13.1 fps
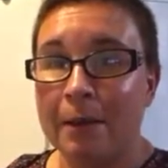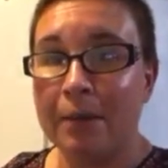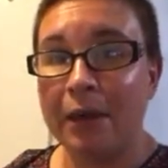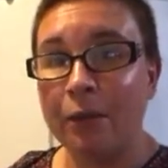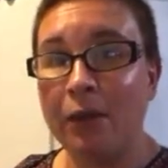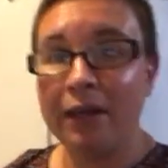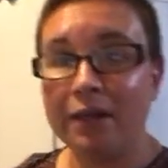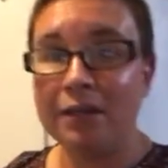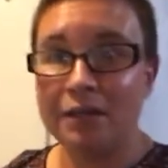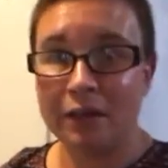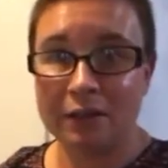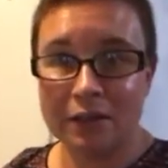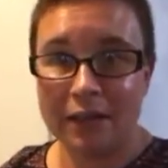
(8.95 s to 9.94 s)
But I wanted
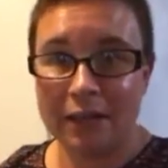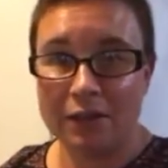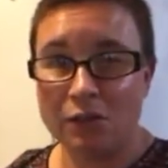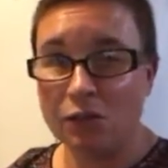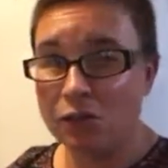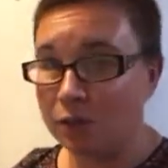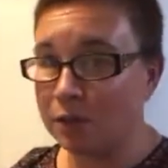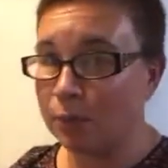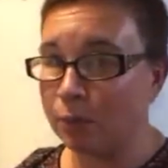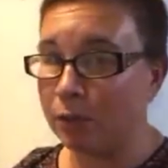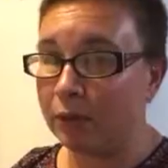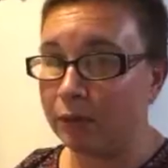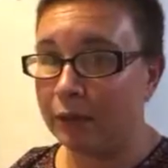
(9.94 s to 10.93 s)
to talk today
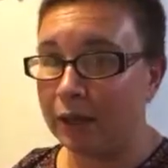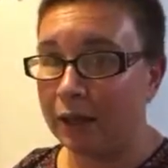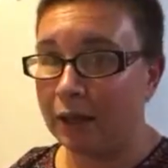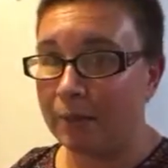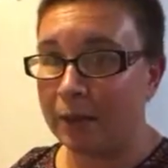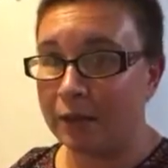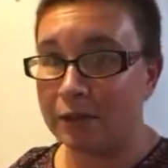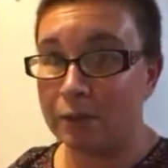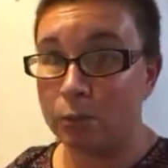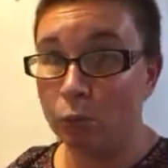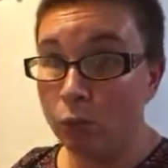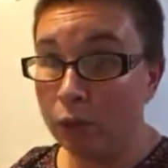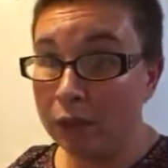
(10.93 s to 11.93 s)
just briefly about
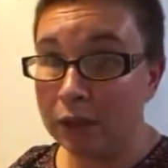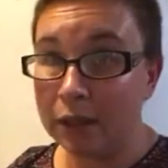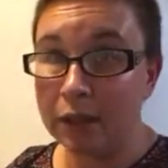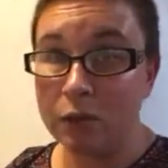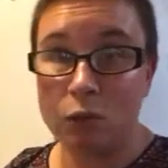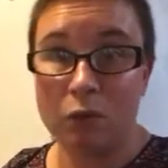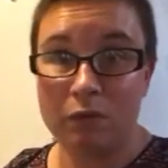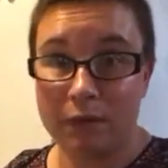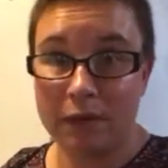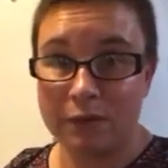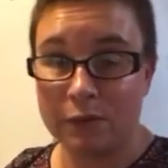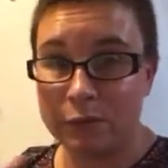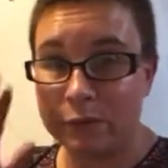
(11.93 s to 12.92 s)
some really cool
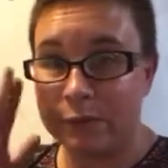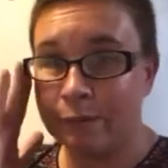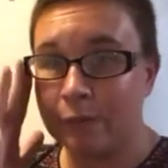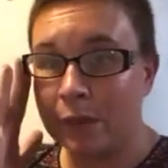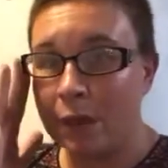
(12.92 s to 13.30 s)
fossils.